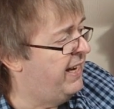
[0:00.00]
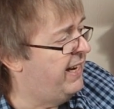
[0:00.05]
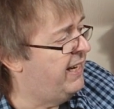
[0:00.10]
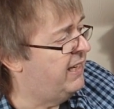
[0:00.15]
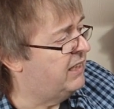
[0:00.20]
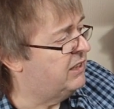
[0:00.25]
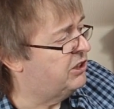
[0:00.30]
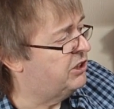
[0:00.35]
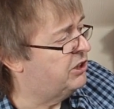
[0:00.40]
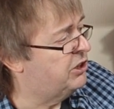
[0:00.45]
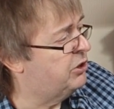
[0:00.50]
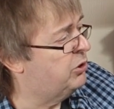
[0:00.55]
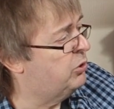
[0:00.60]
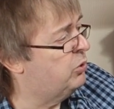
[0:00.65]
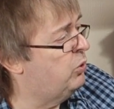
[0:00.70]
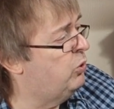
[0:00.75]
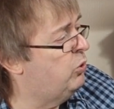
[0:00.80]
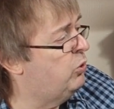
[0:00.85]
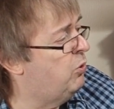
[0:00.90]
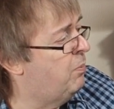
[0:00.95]
It's
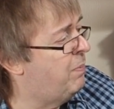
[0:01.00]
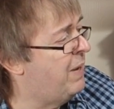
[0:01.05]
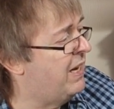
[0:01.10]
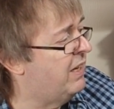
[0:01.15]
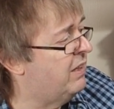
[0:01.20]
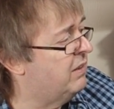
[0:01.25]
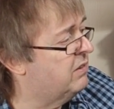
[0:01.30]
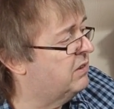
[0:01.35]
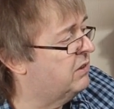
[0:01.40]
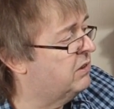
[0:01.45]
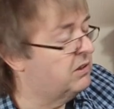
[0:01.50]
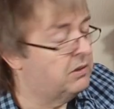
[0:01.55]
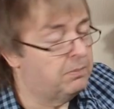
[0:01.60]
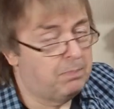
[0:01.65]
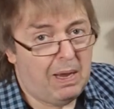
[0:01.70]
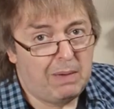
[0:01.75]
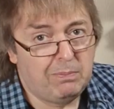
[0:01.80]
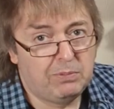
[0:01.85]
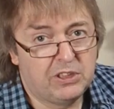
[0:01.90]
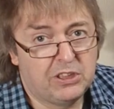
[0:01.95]
all about
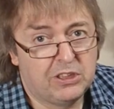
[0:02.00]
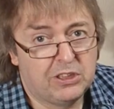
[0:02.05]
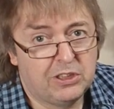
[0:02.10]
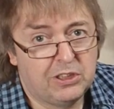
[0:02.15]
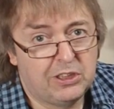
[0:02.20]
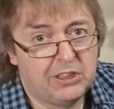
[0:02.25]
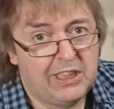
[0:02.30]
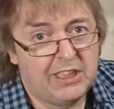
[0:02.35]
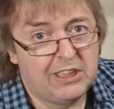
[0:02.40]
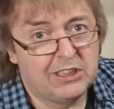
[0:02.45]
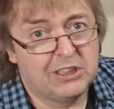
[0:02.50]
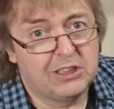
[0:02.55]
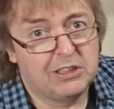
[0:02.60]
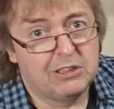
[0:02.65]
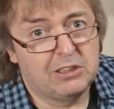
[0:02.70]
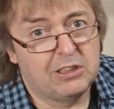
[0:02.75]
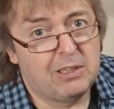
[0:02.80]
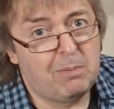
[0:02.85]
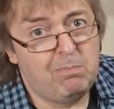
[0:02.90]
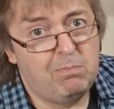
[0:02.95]
perhaps
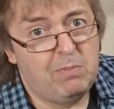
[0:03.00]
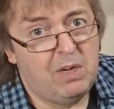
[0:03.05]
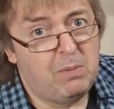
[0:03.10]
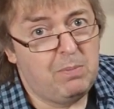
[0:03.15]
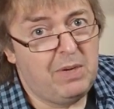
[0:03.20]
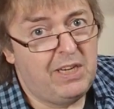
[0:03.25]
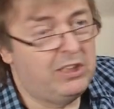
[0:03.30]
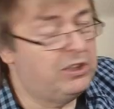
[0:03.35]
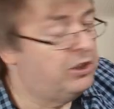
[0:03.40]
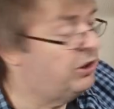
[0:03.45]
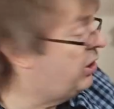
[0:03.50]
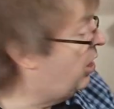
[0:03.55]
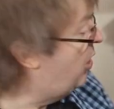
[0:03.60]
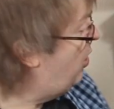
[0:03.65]
6-7mm